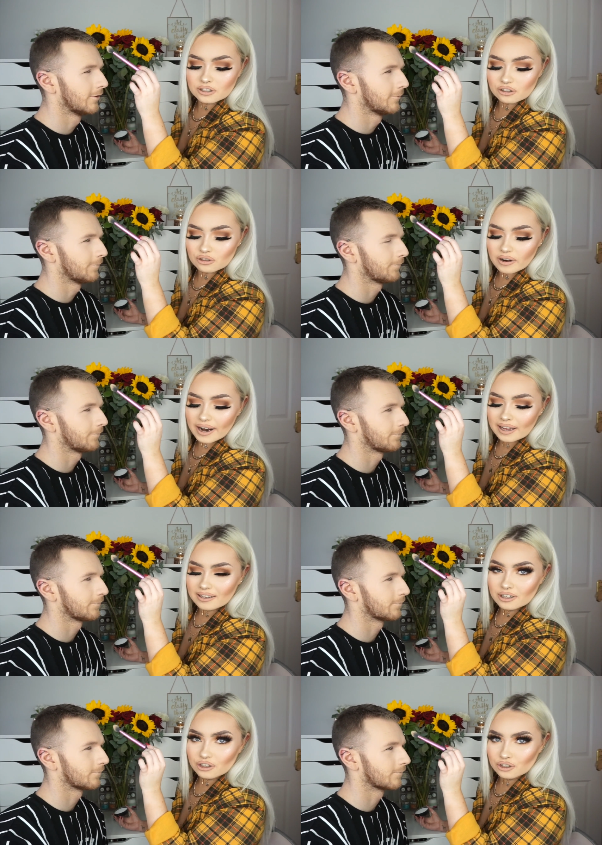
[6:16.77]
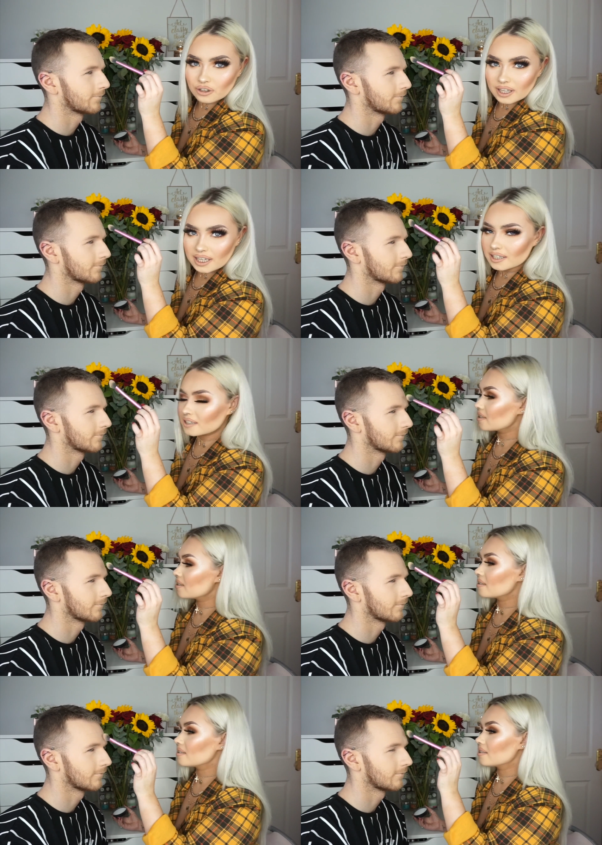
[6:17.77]
Speaker 1: to trying new
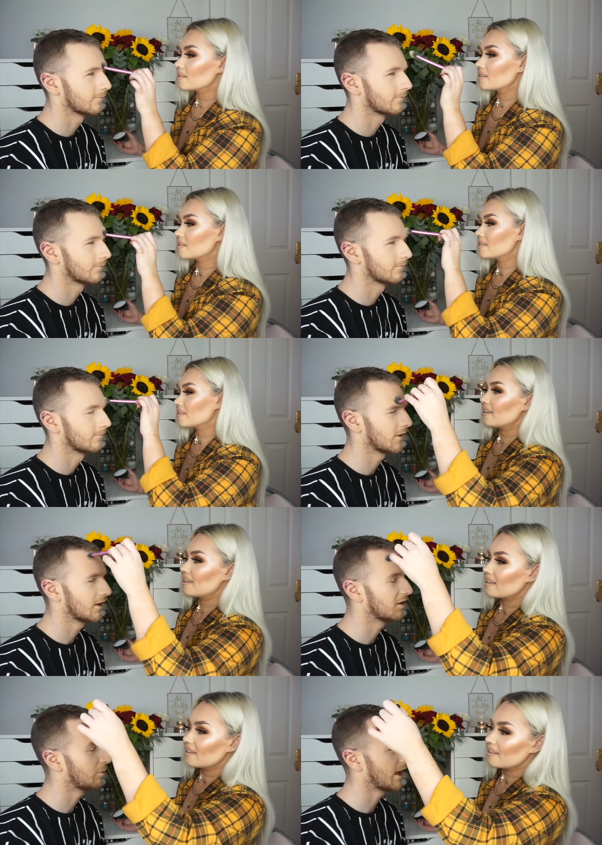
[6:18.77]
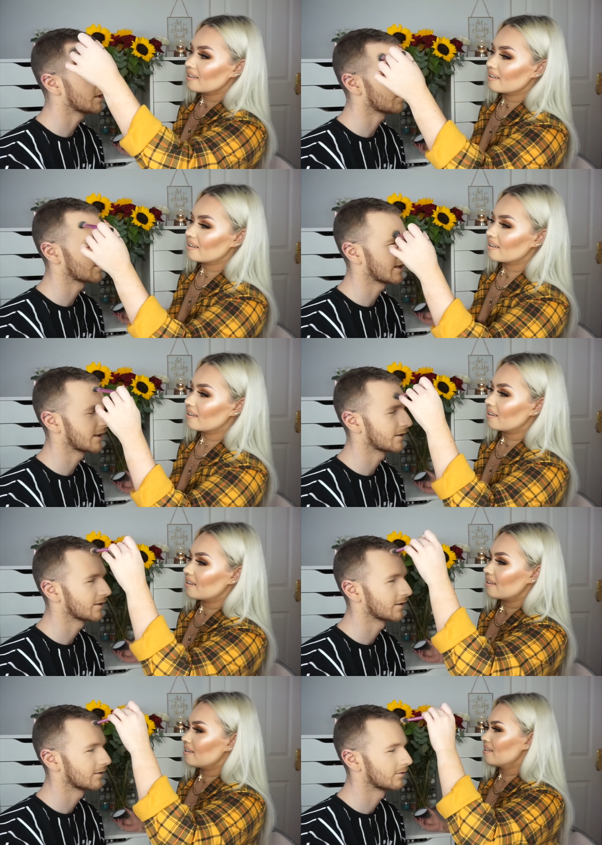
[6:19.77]
things?
Speaker 2: Depends what
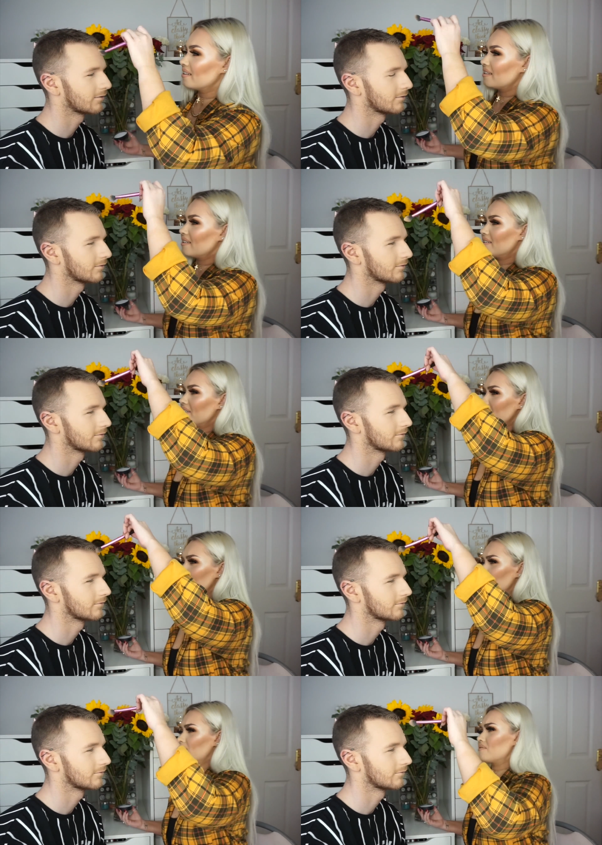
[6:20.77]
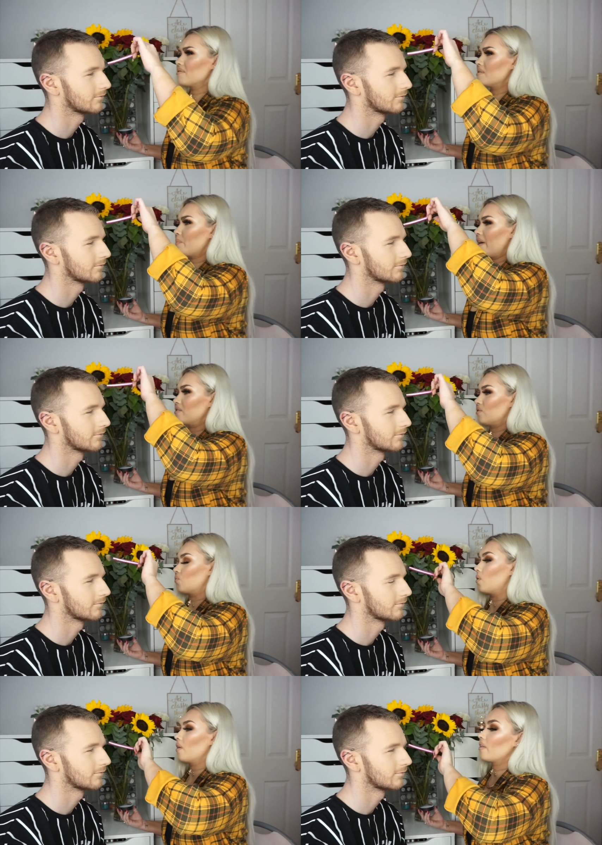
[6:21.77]
things.
Speaker 1: Depends
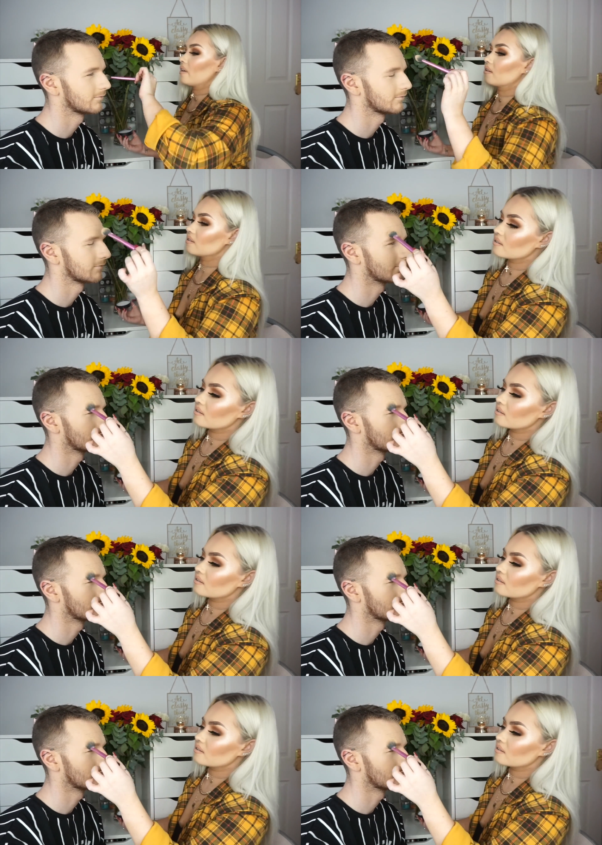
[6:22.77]
on what things.